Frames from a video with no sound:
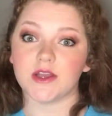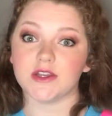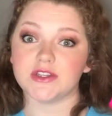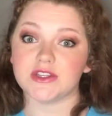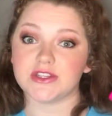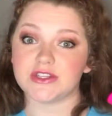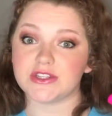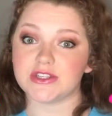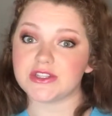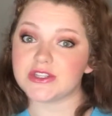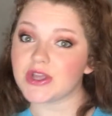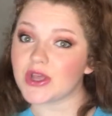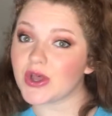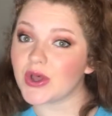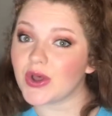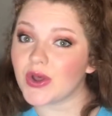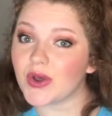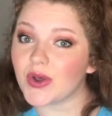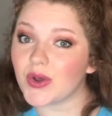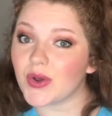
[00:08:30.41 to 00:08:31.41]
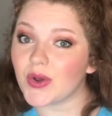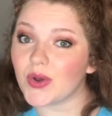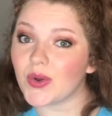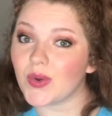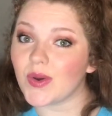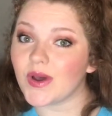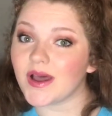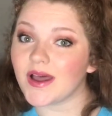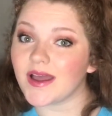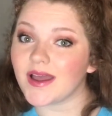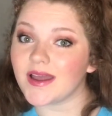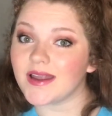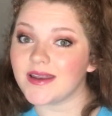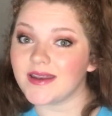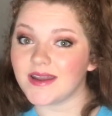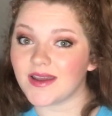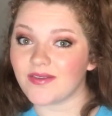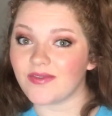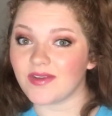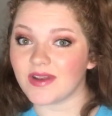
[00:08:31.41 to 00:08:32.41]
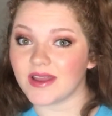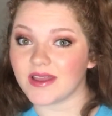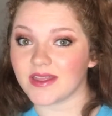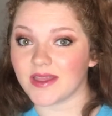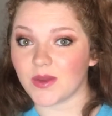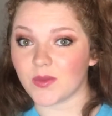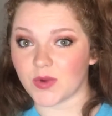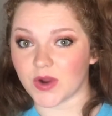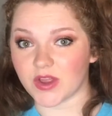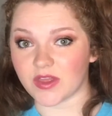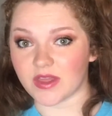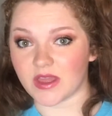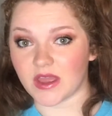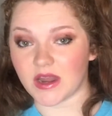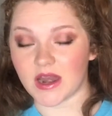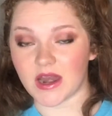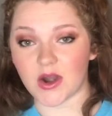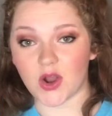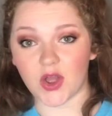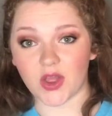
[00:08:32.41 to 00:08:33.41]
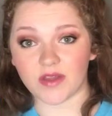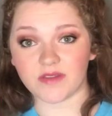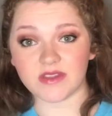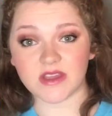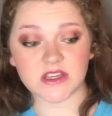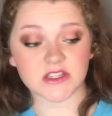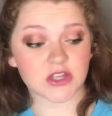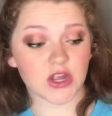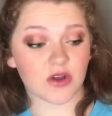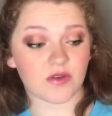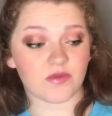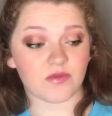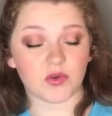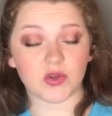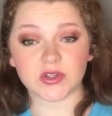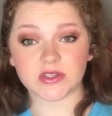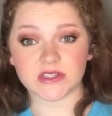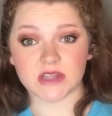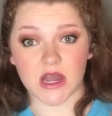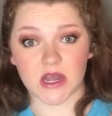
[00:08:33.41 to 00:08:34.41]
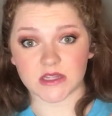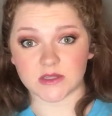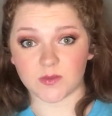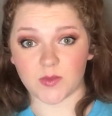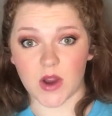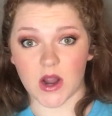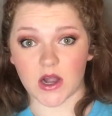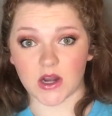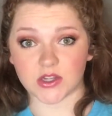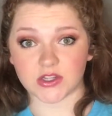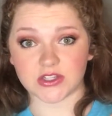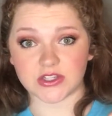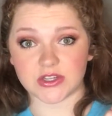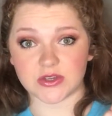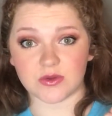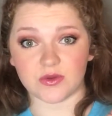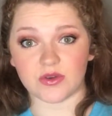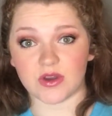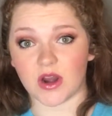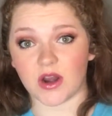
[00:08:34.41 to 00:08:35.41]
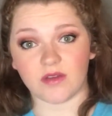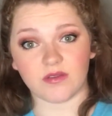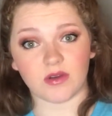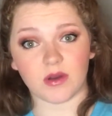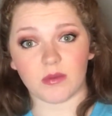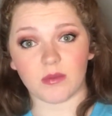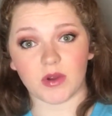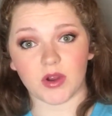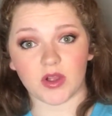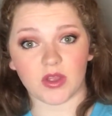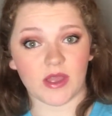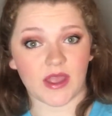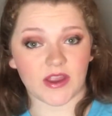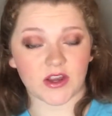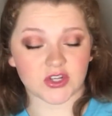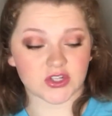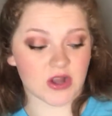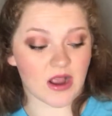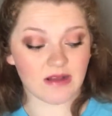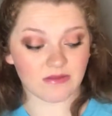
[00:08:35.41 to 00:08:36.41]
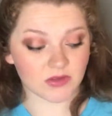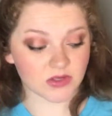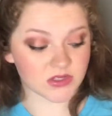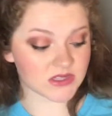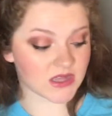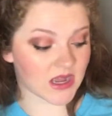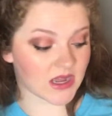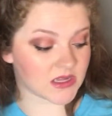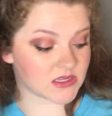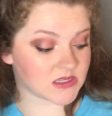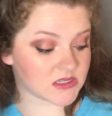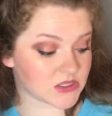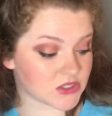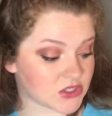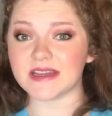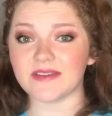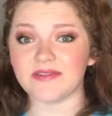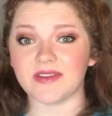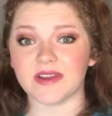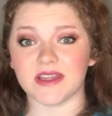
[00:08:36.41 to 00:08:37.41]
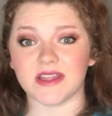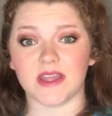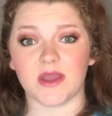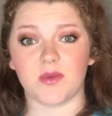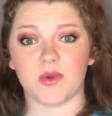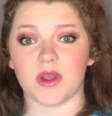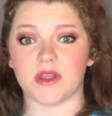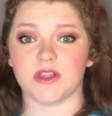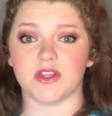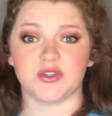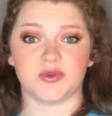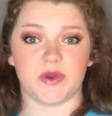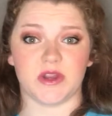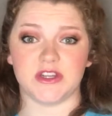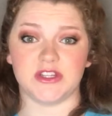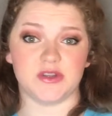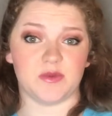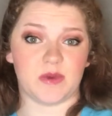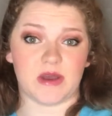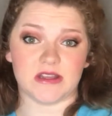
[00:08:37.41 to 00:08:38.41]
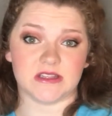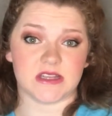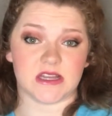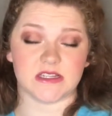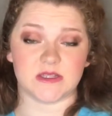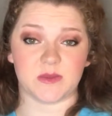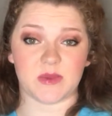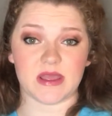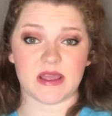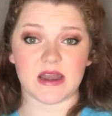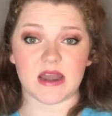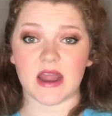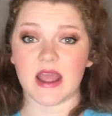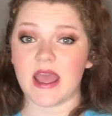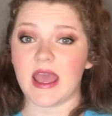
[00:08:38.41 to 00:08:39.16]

So definitely worth it. And all of these are full size products too. None of them are like travel size. Definitely worth the 22 bucks I spent.